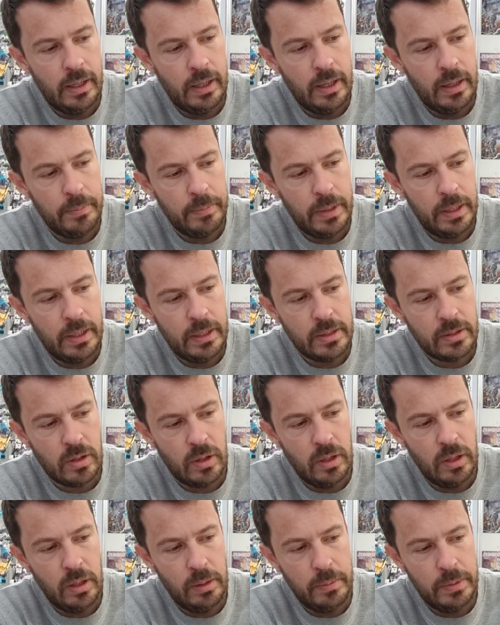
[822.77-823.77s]
and it's
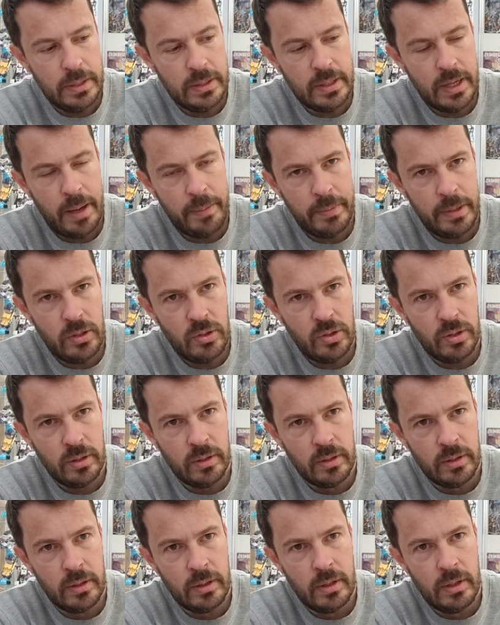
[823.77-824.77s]
got a little bit of damage
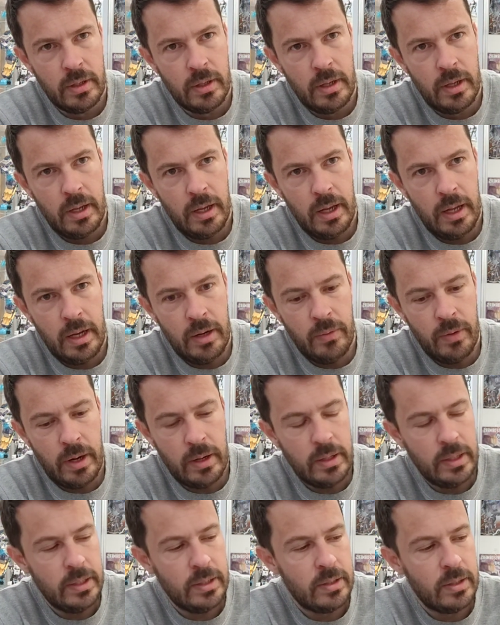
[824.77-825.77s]
in
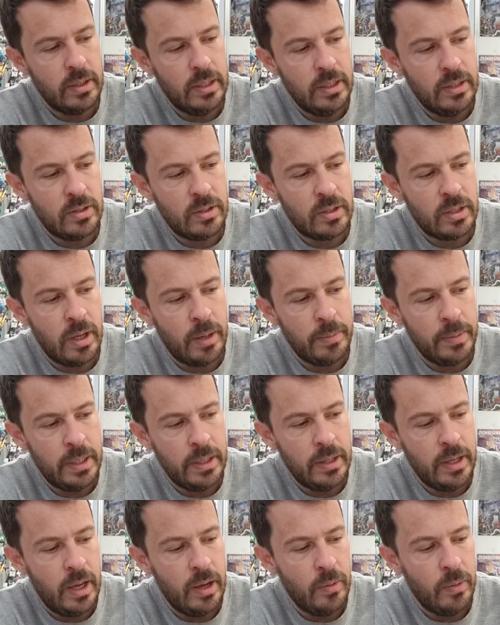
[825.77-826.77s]
around his
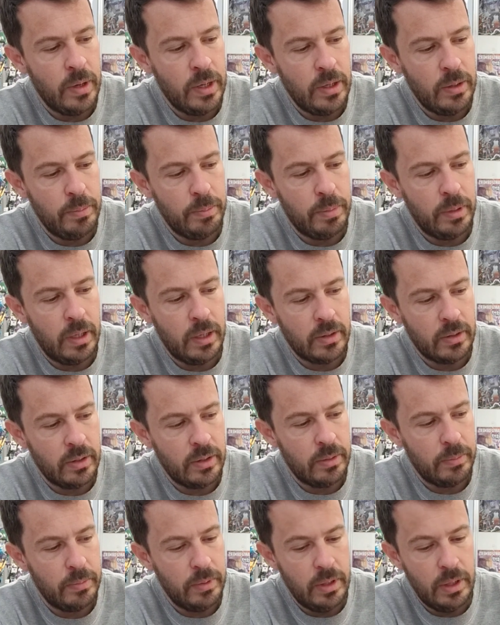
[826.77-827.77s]
tummy there where you plug
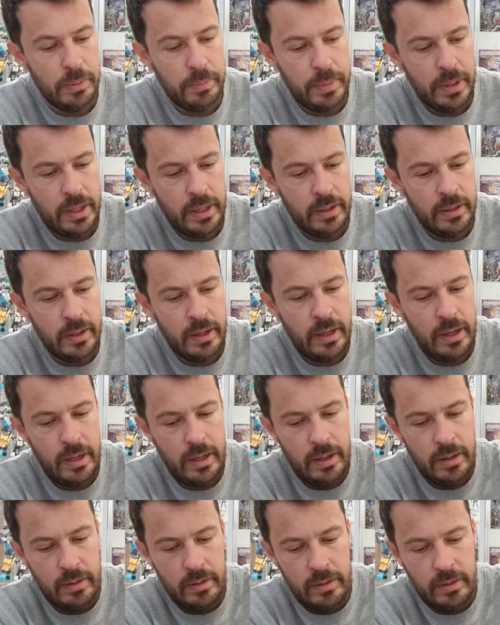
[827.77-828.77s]
the bit in
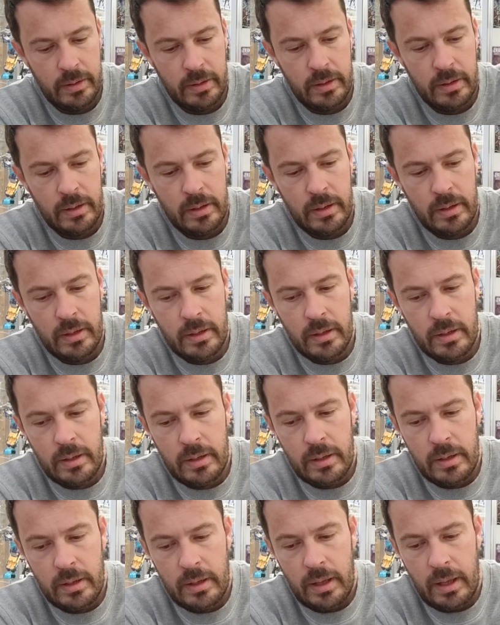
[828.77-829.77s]
here.
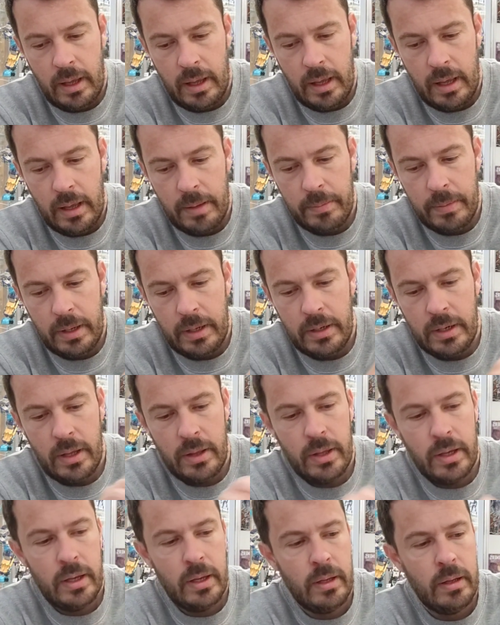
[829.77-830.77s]

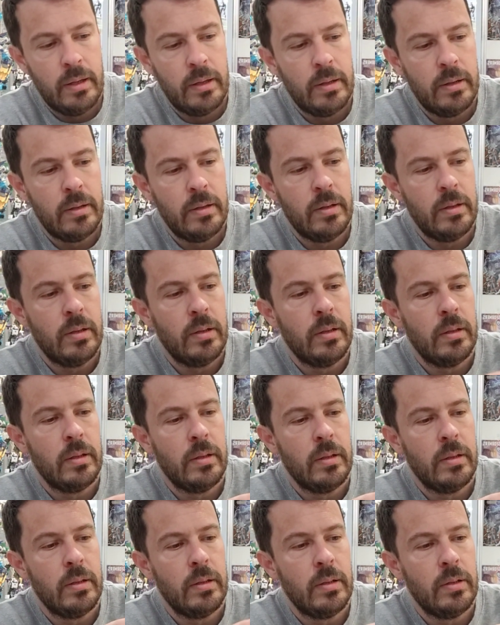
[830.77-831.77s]
Another
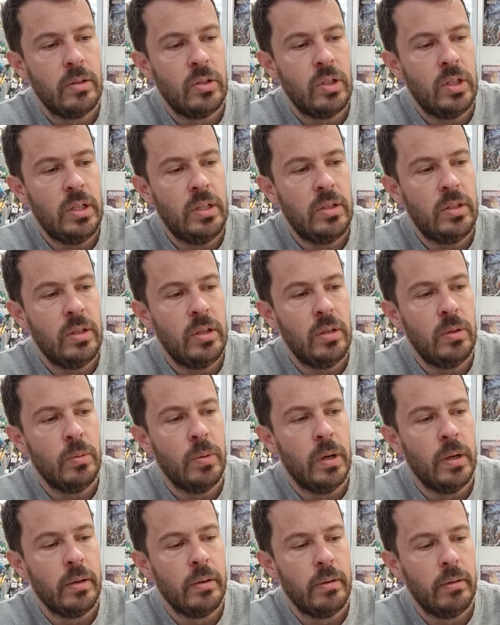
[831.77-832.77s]
G2
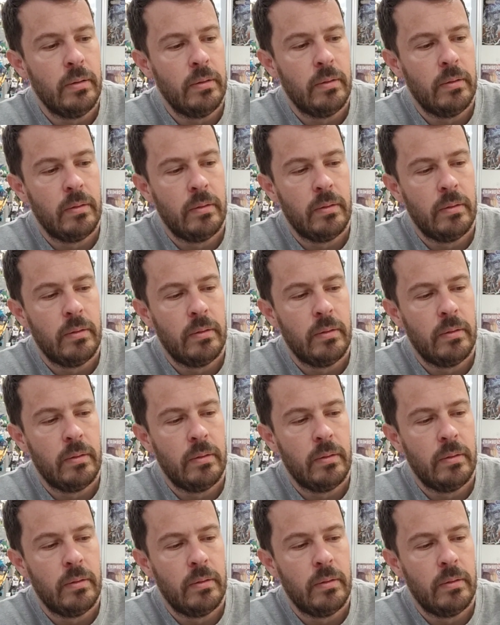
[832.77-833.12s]
one